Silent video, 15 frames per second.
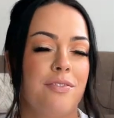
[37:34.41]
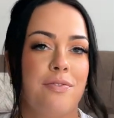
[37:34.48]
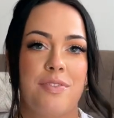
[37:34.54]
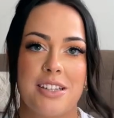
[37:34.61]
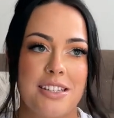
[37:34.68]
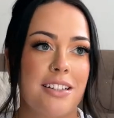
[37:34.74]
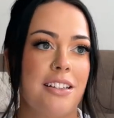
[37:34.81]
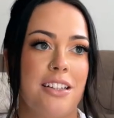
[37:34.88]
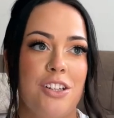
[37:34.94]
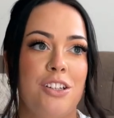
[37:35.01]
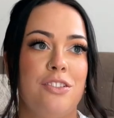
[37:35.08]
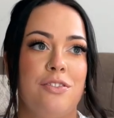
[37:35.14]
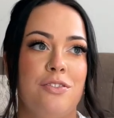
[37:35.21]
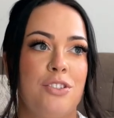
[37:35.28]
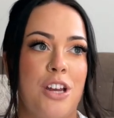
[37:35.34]

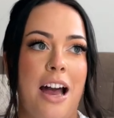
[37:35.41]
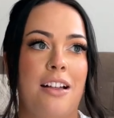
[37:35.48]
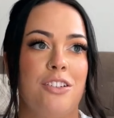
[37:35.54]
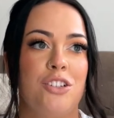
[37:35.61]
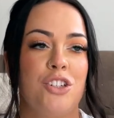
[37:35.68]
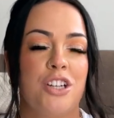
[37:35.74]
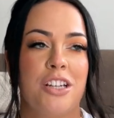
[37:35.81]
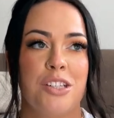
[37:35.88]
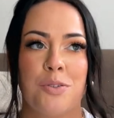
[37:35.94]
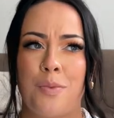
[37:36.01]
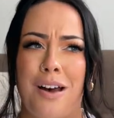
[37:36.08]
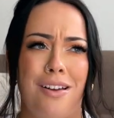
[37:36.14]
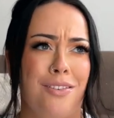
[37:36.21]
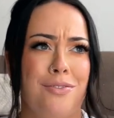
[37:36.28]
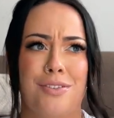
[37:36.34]
physically challenging as
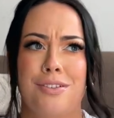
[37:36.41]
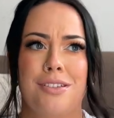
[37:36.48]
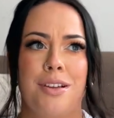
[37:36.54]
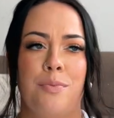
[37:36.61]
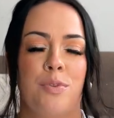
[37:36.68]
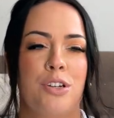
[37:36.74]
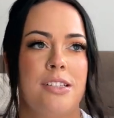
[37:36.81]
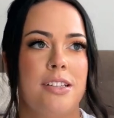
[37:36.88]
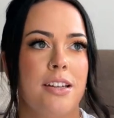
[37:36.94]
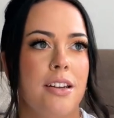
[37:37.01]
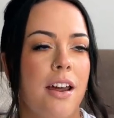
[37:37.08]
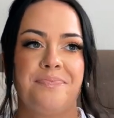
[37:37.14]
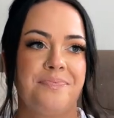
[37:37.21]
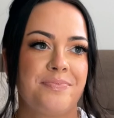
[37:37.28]
well for some reason.